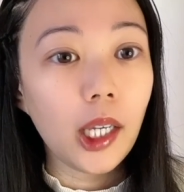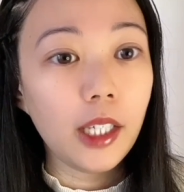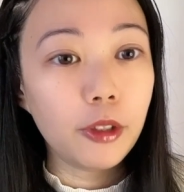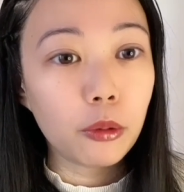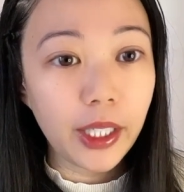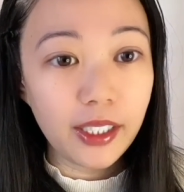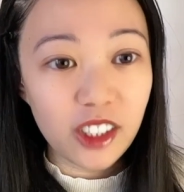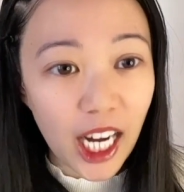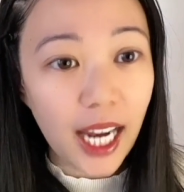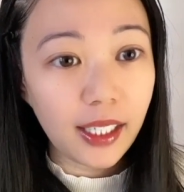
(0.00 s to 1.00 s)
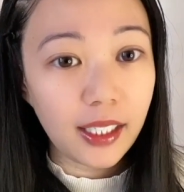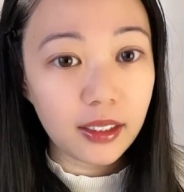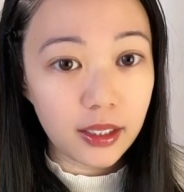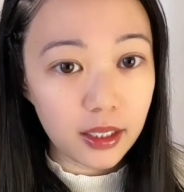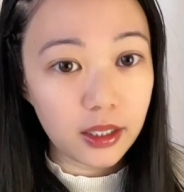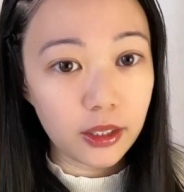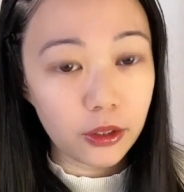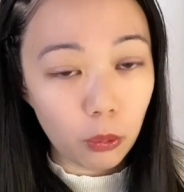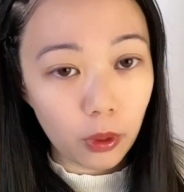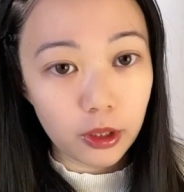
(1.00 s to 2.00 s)
If you read Chinese, this
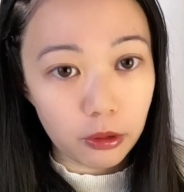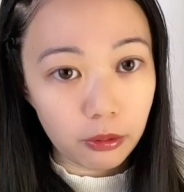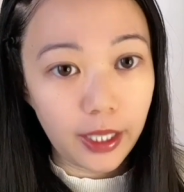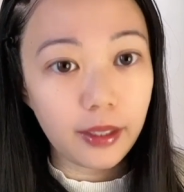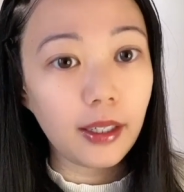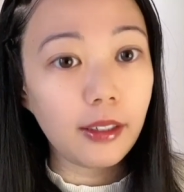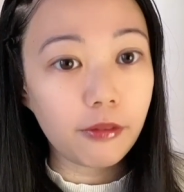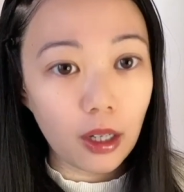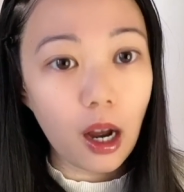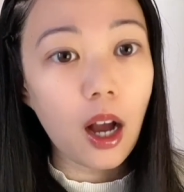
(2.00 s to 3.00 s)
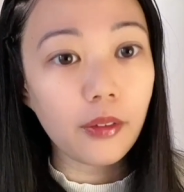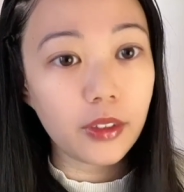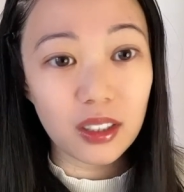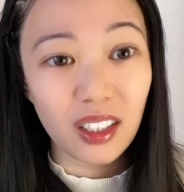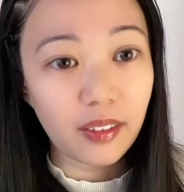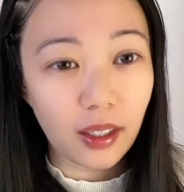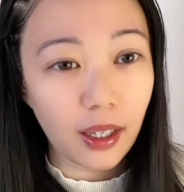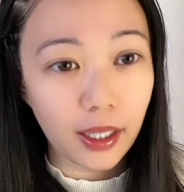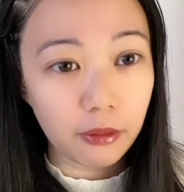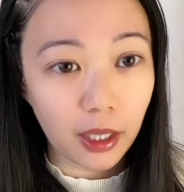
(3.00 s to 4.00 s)
is the one to read. If not, there's nothing
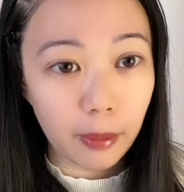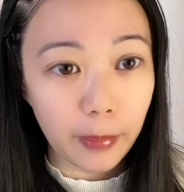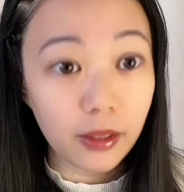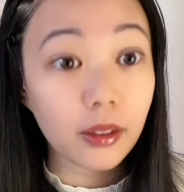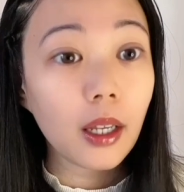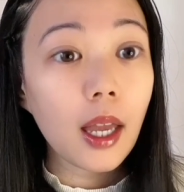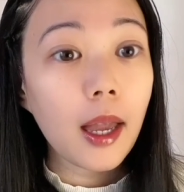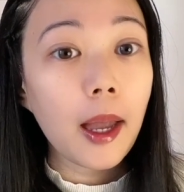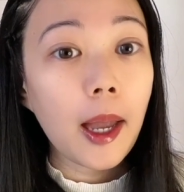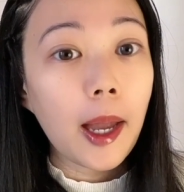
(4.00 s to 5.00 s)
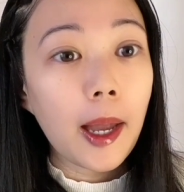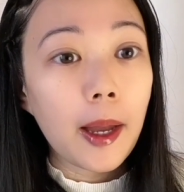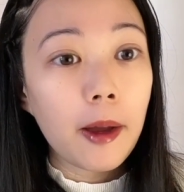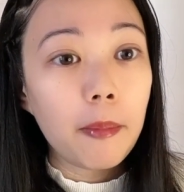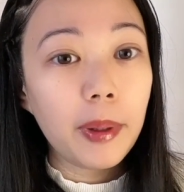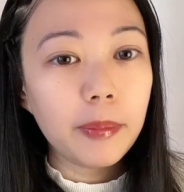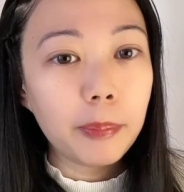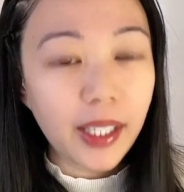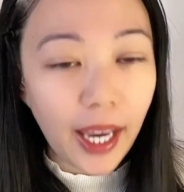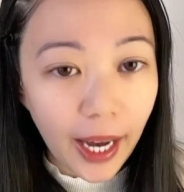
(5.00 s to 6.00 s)
I can recommend.
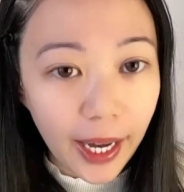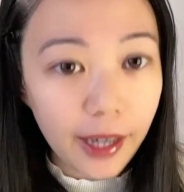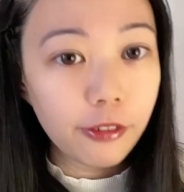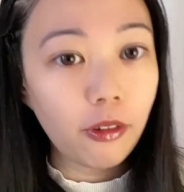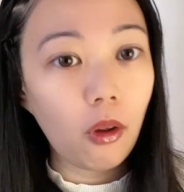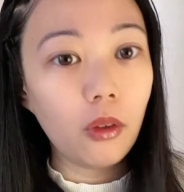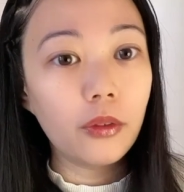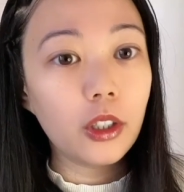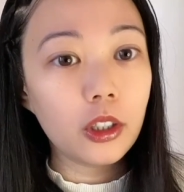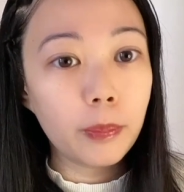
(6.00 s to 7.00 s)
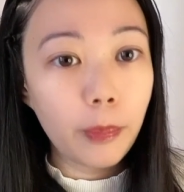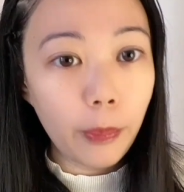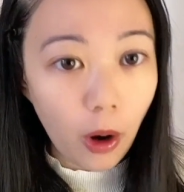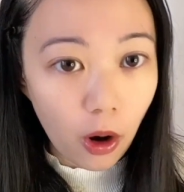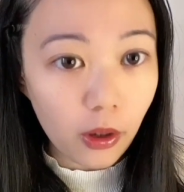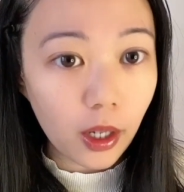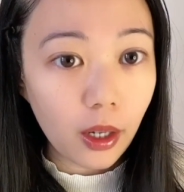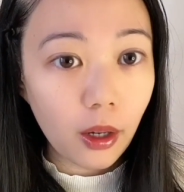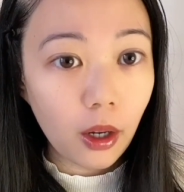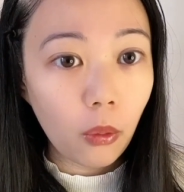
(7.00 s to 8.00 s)
But be careful, this book
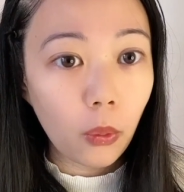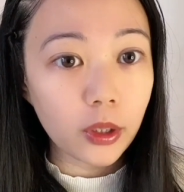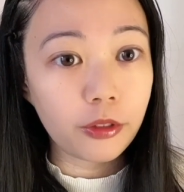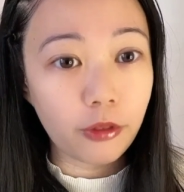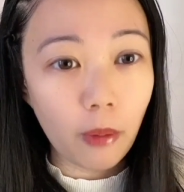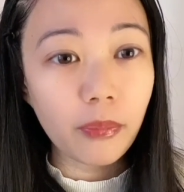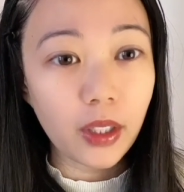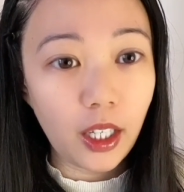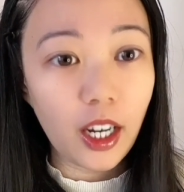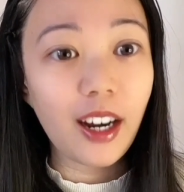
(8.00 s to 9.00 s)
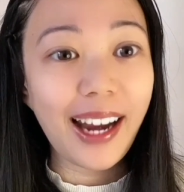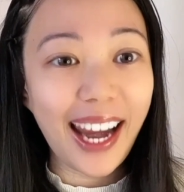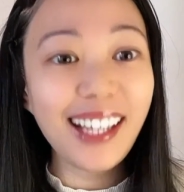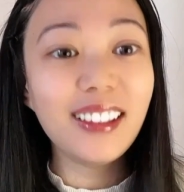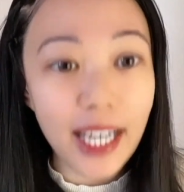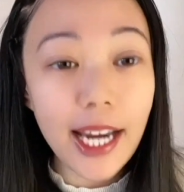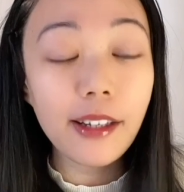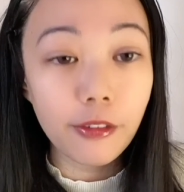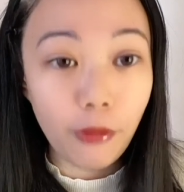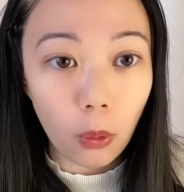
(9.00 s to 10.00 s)
was from the year
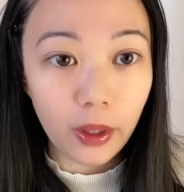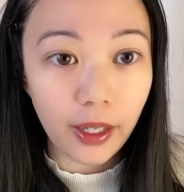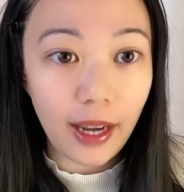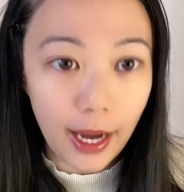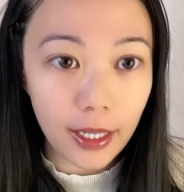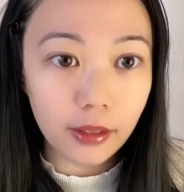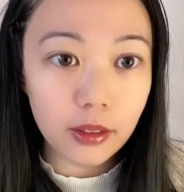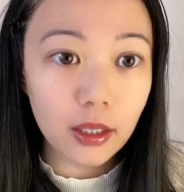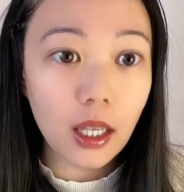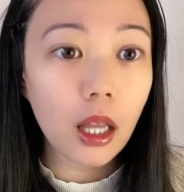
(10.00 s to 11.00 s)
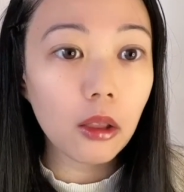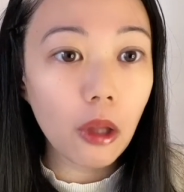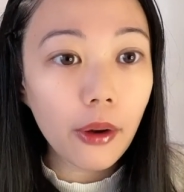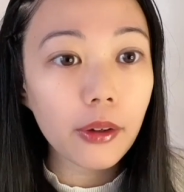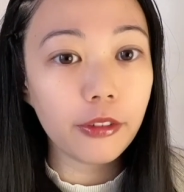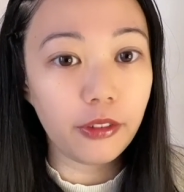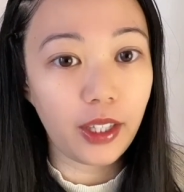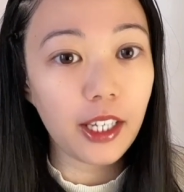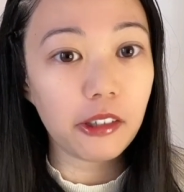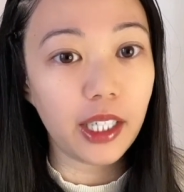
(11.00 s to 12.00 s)
1848. A lot of
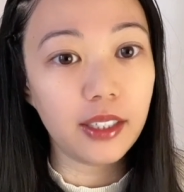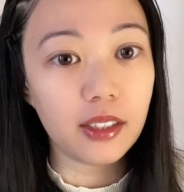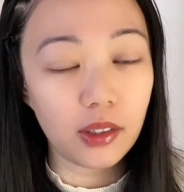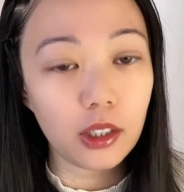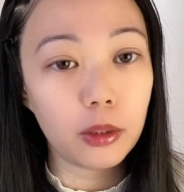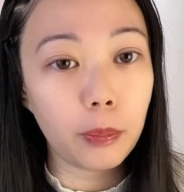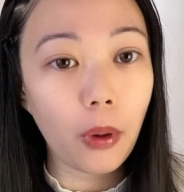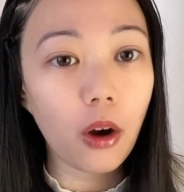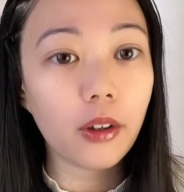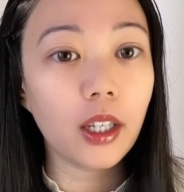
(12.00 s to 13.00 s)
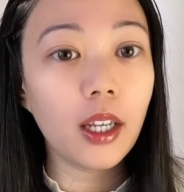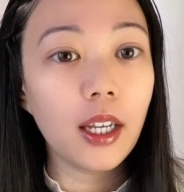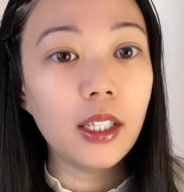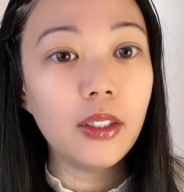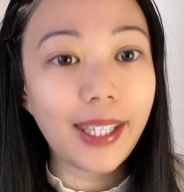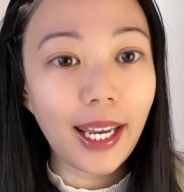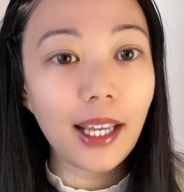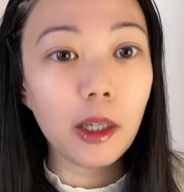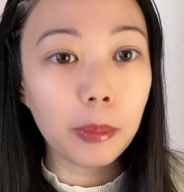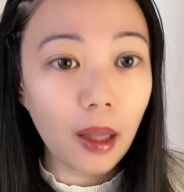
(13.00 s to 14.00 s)
theories in this book you
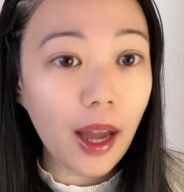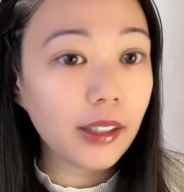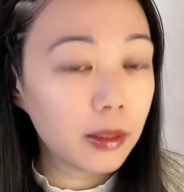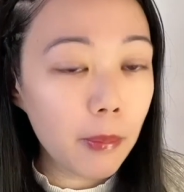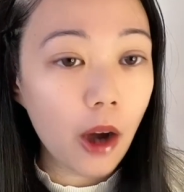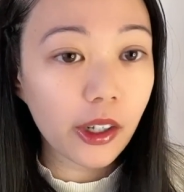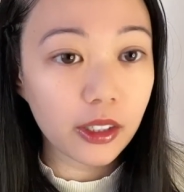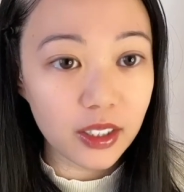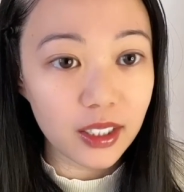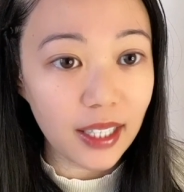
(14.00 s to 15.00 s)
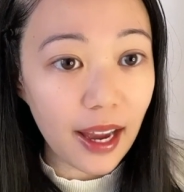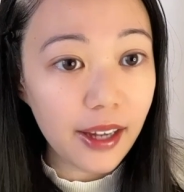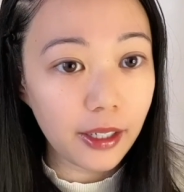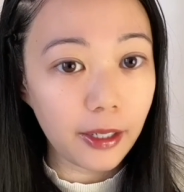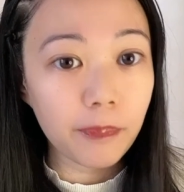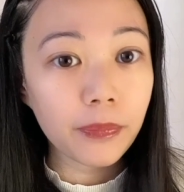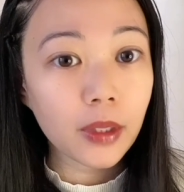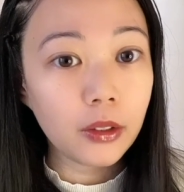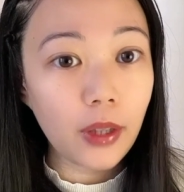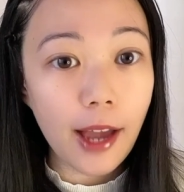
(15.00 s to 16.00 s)
can't apply to modern society.
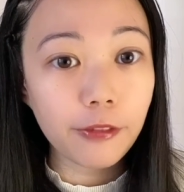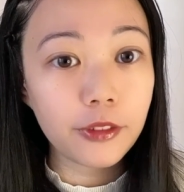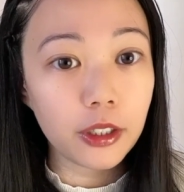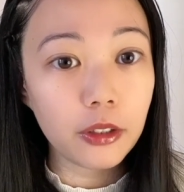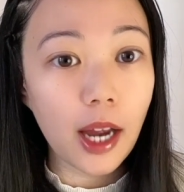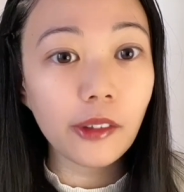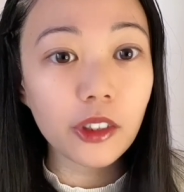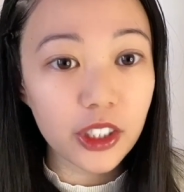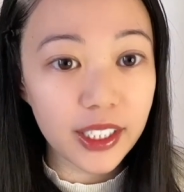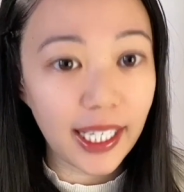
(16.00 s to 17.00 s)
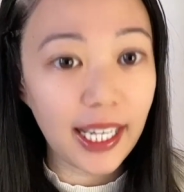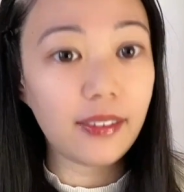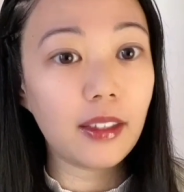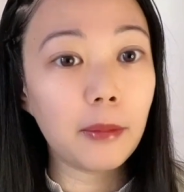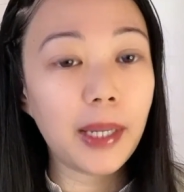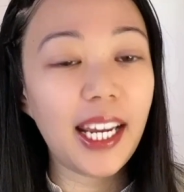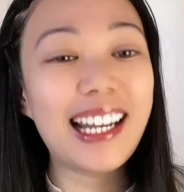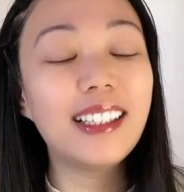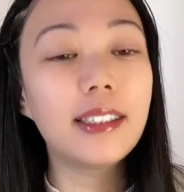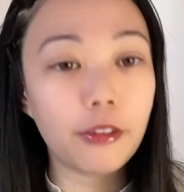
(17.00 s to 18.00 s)
You have to understand them
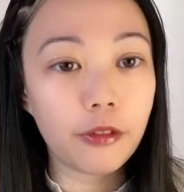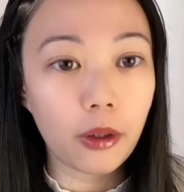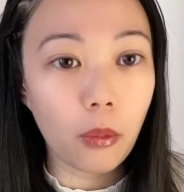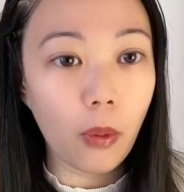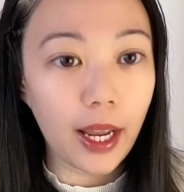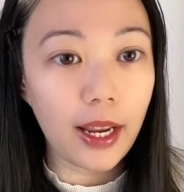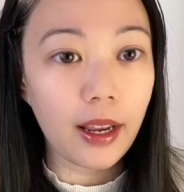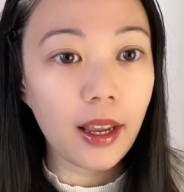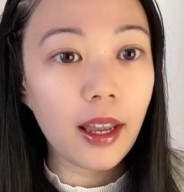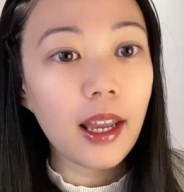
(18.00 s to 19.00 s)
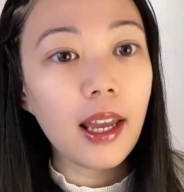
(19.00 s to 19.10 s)
in a different way.